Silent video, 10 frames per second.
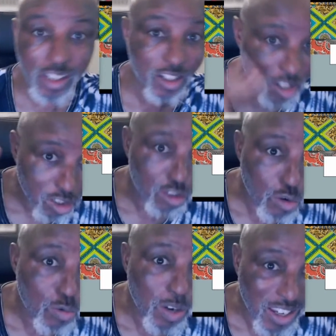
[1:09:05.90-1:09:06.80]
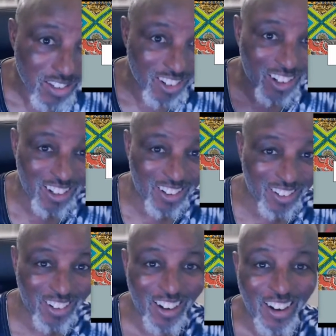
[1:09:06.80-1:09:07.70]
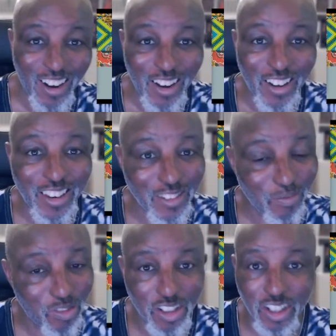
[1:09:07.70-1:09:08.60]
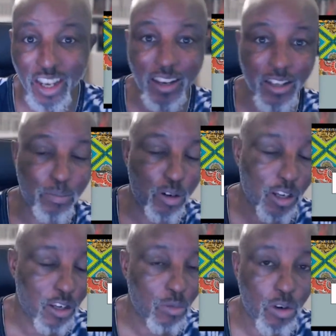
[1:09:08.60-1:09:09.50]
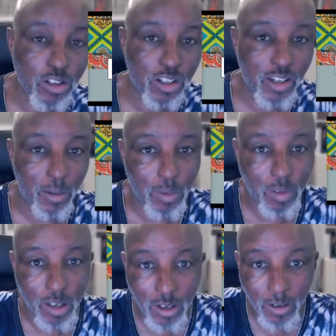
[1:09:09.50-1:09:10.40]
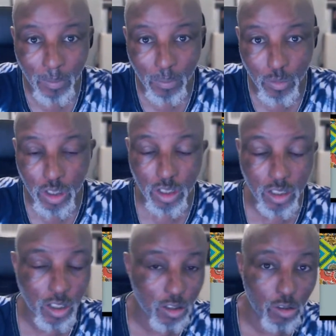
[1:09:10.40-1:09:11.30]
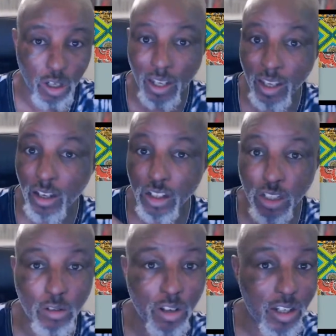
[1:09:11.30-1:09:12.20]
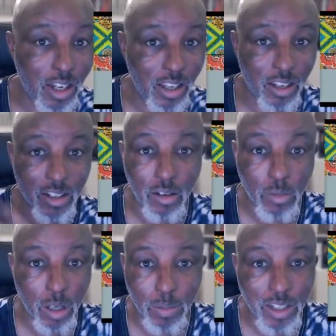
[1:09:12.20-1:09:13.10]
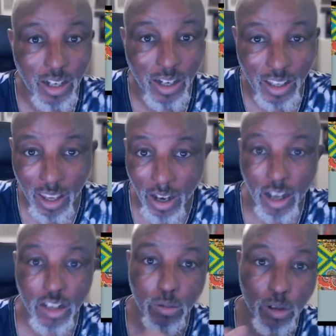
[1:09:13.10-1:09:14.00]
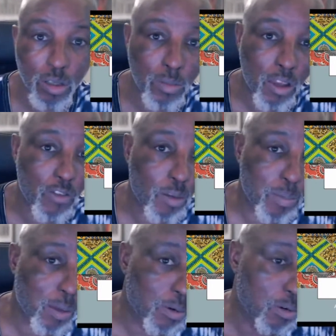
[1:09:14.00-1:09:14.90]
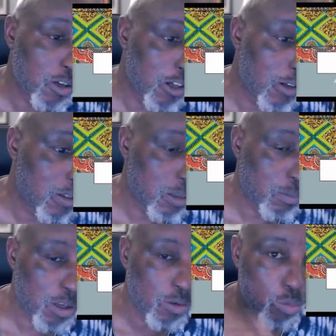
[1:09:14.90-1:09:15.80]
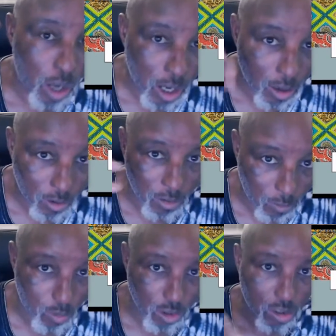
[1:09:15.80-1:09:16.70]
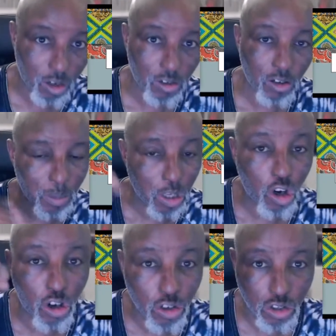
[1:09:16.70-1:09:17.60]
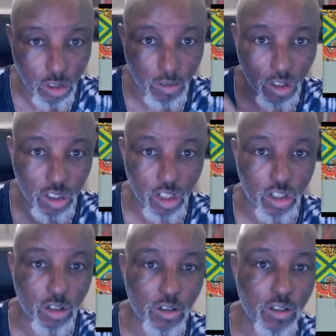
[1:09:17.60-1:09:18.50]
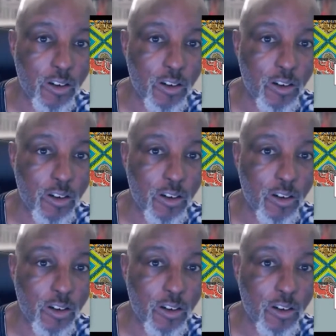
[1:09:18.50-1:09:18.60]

This is 2 weeks, right? And share this. Put it in your WhatsApp. You can link us. You don't need to link us. I don't really particularly care. I just want as many of our people to be aware of what's going on and be conscious of these issues.